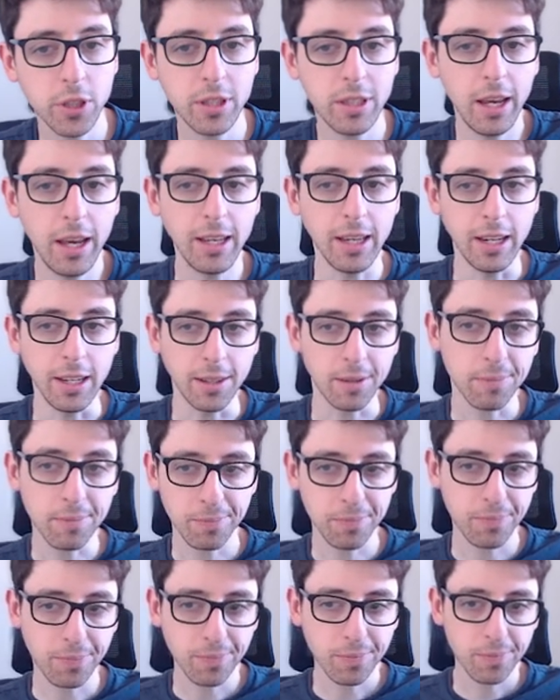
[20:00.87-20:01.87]
just taking.
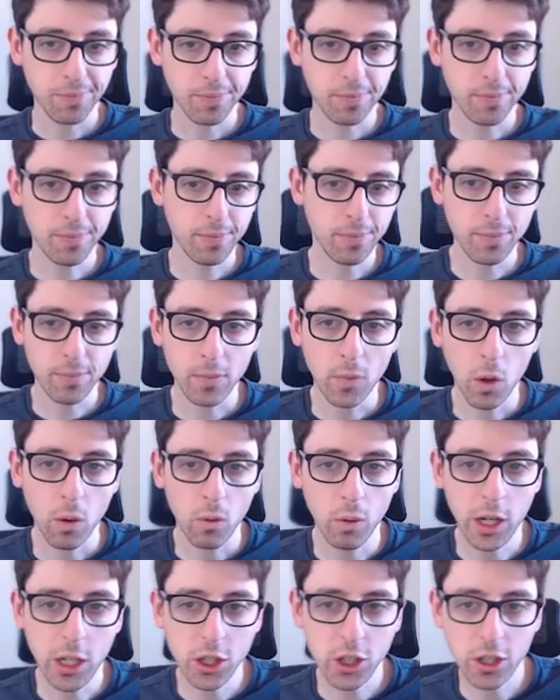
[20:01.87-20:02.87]

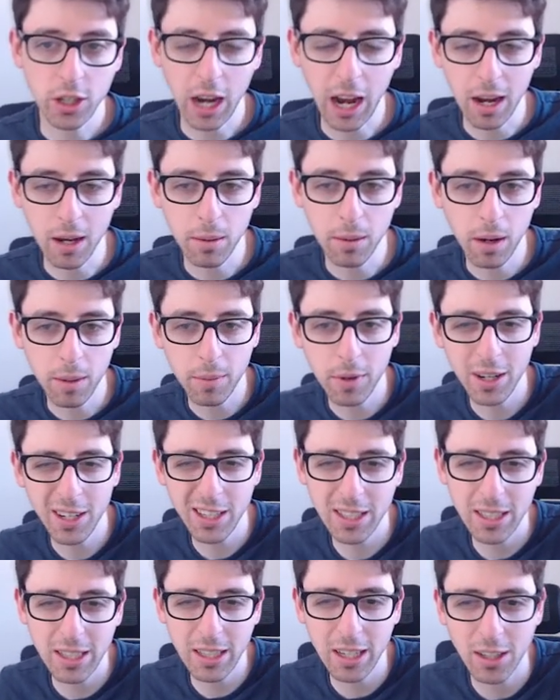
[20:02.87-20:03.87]
Which I'm
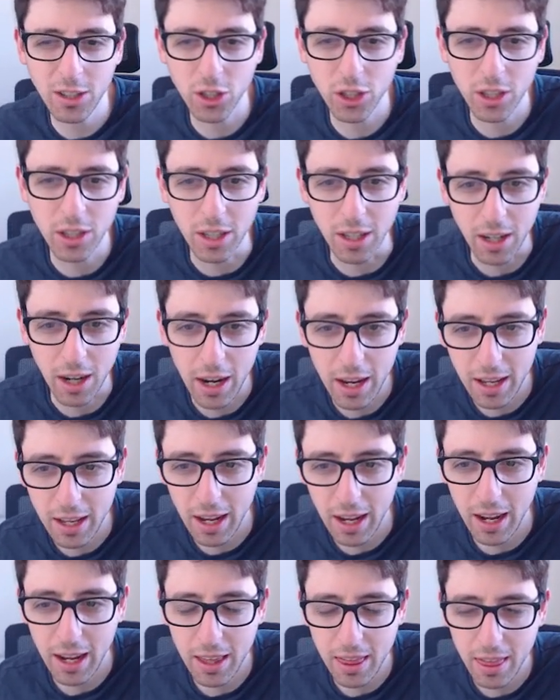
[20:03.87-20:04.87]
honestly not sure. I
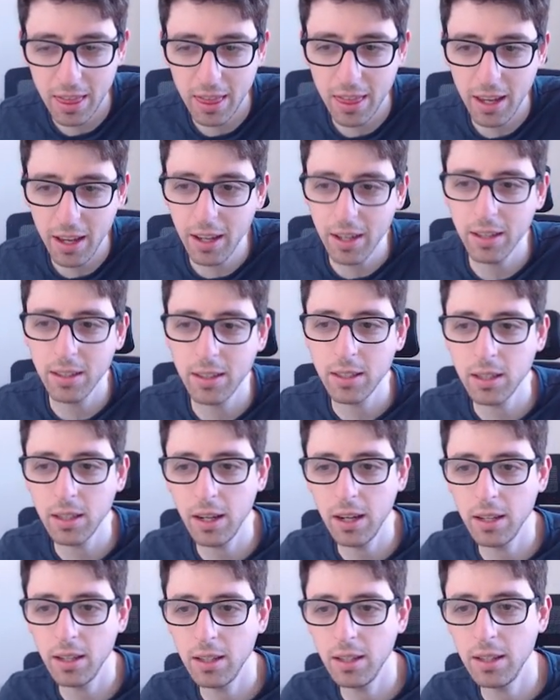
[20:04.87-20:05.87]
think
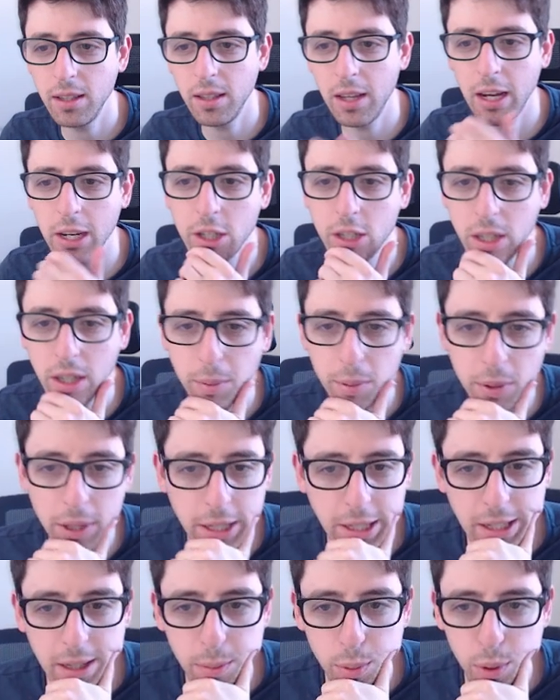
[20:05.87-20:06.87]
it's actually a
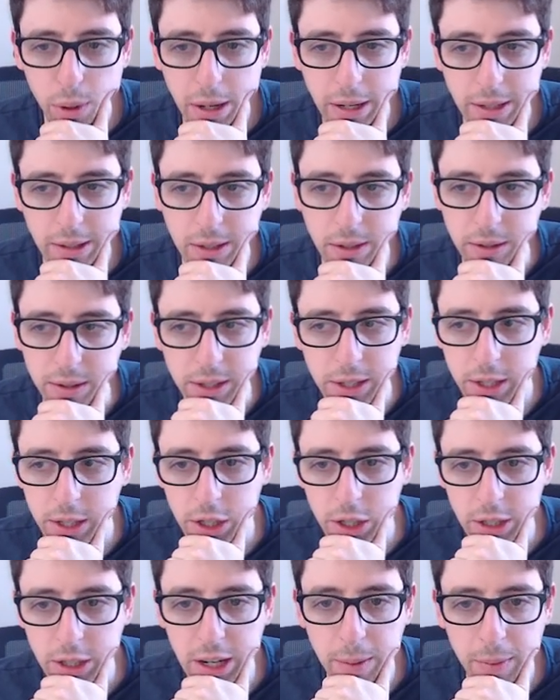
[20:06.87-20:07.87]
pretty good practical
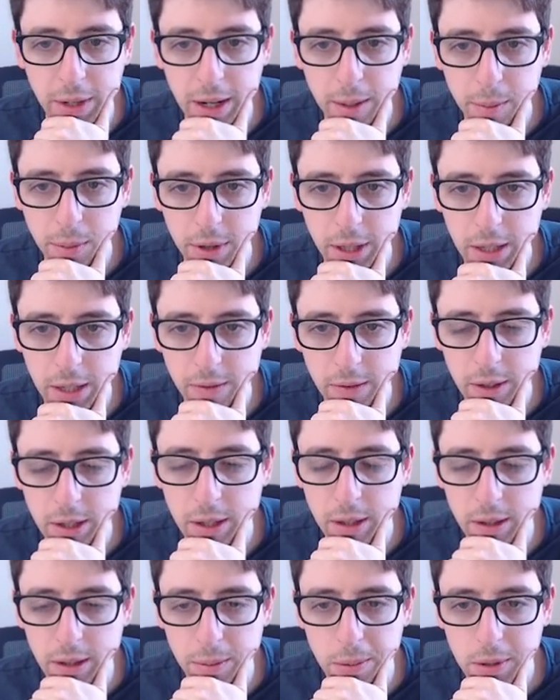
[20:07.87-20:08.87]
decision. I mean, I believe
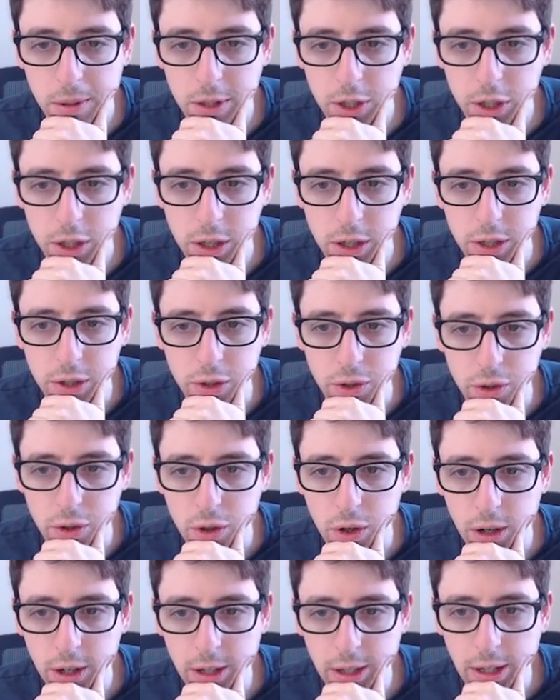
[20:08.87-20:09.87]
the position is
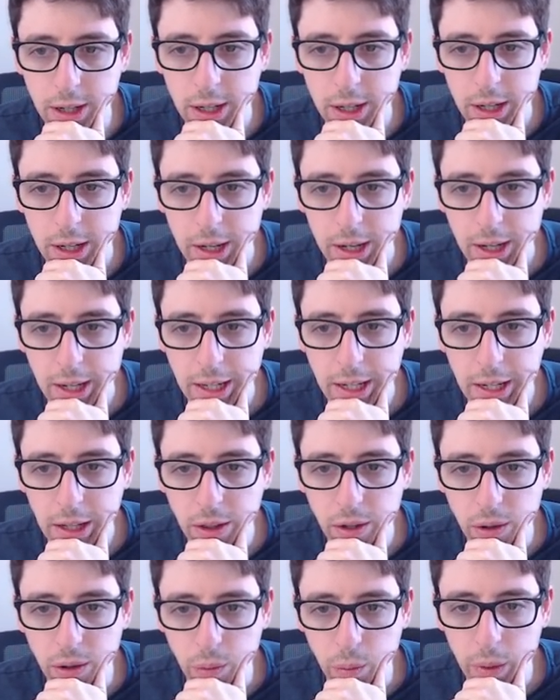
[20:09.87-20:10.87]
drawn
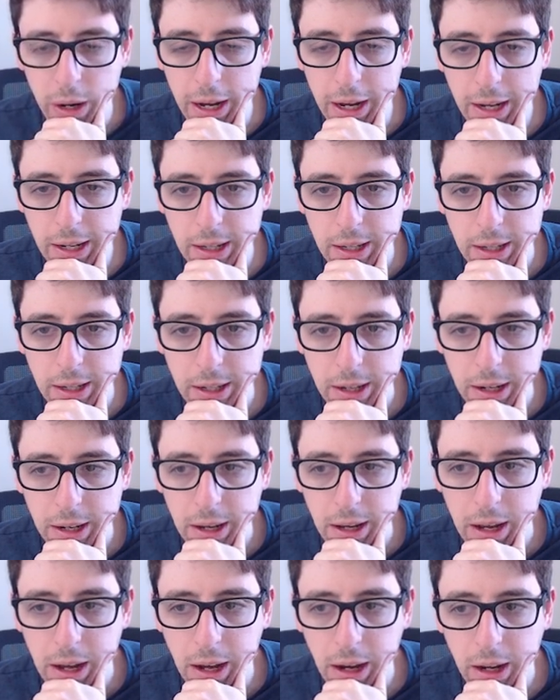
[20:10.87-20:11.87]
either way.
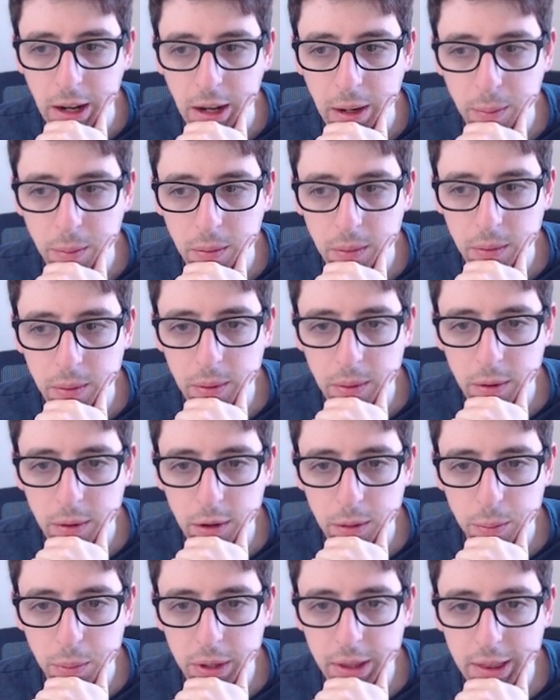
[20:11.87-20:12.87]

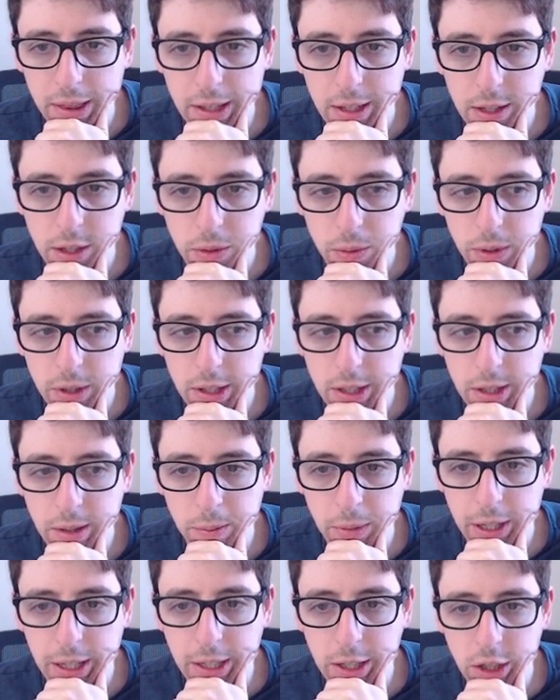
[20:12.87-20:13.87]
But this one
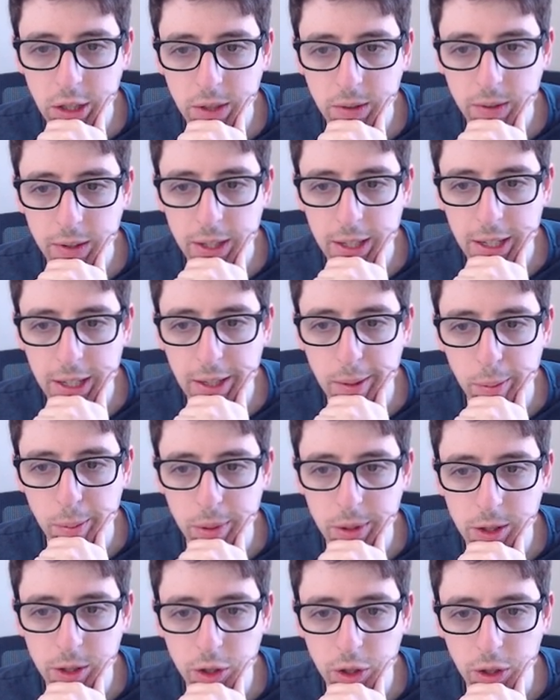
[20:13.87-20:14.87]
to me just felt like a
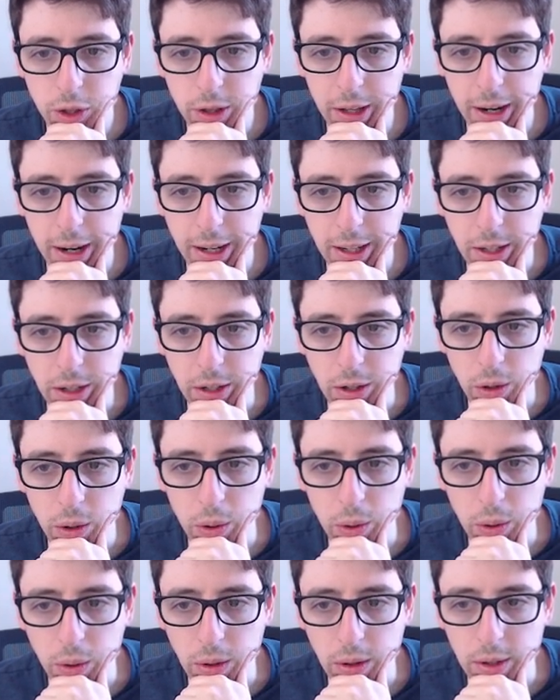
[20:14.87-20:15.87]
position that I could
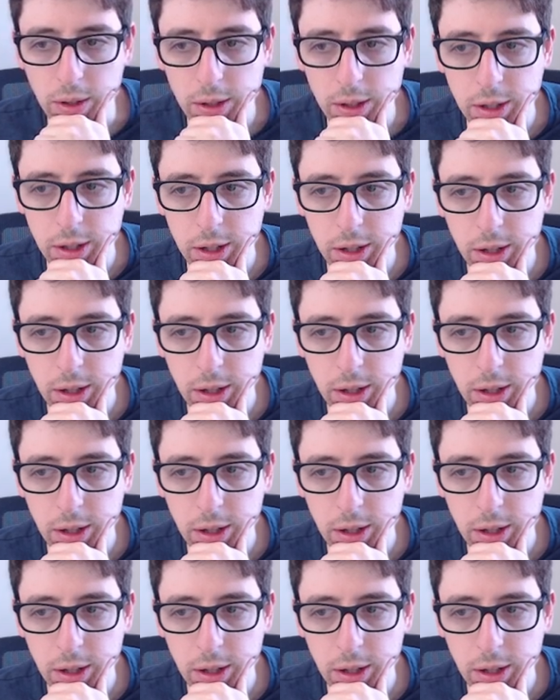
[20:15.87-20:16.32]
hold